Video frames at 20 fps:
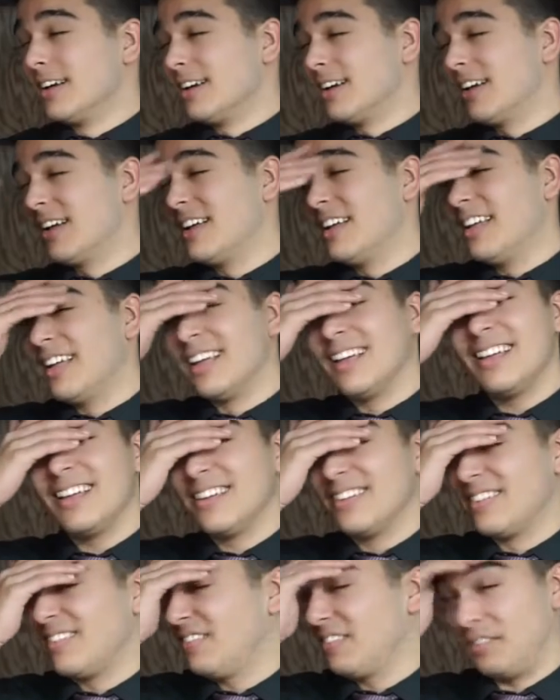Oh,
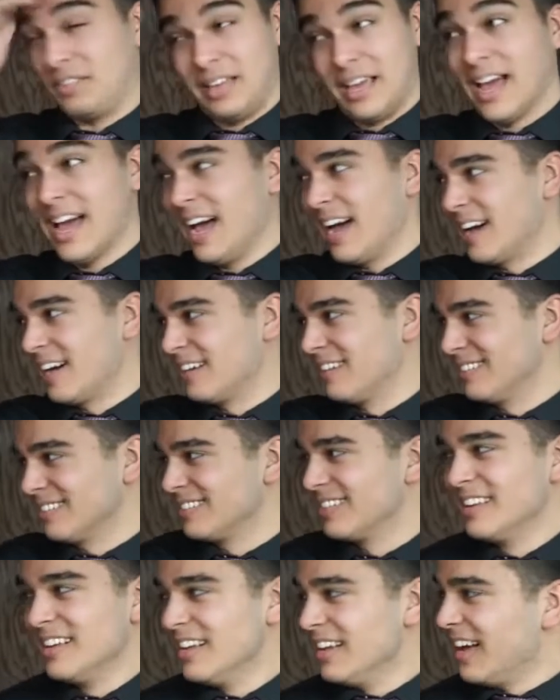yeah,
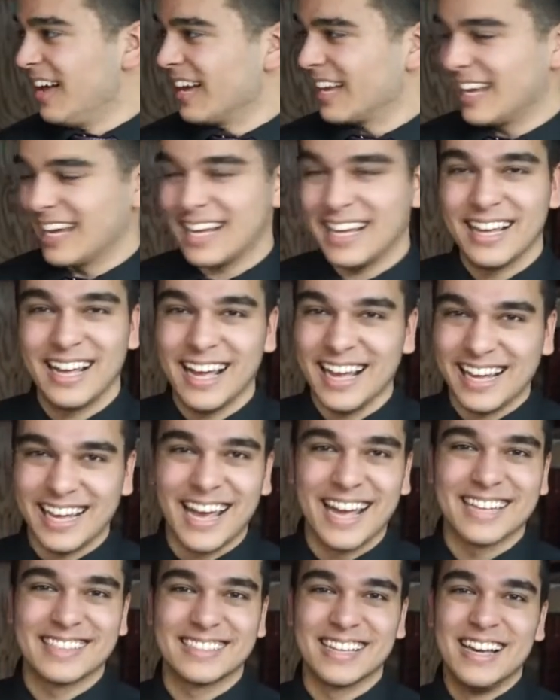I guess, I
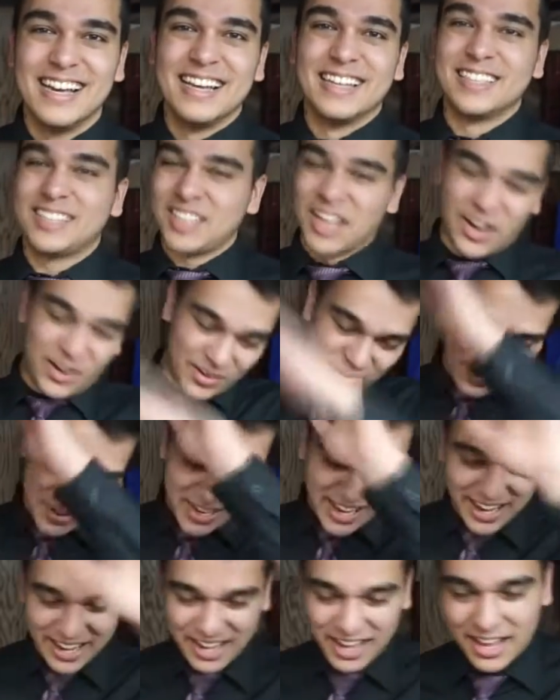guess, So,
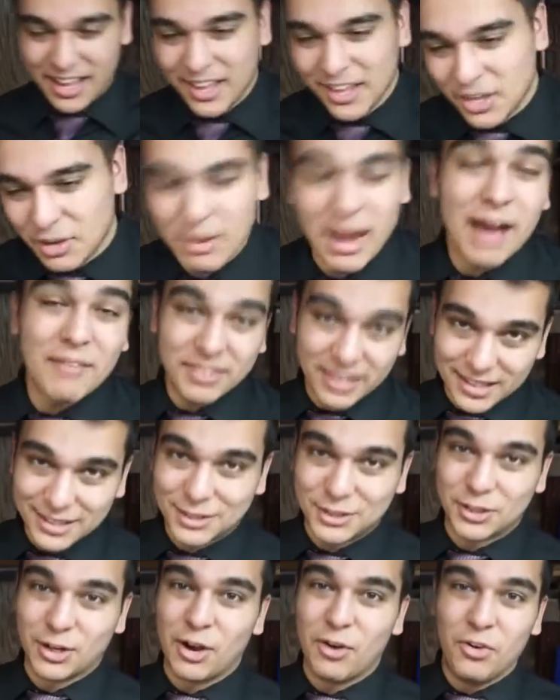okay, you have the
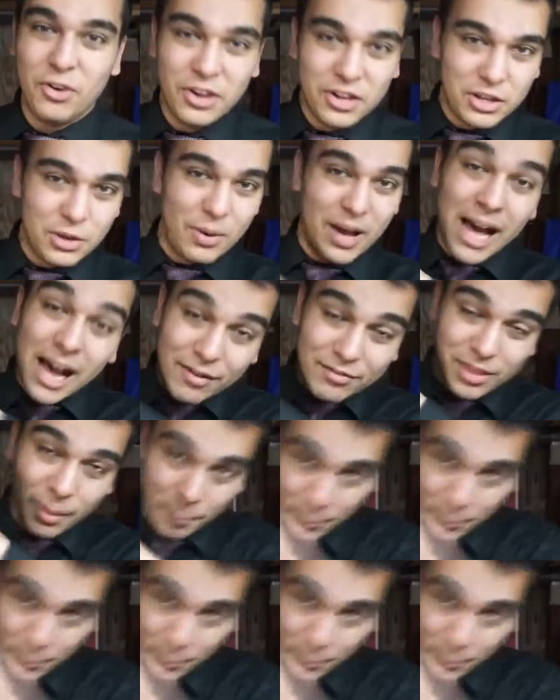intro, you have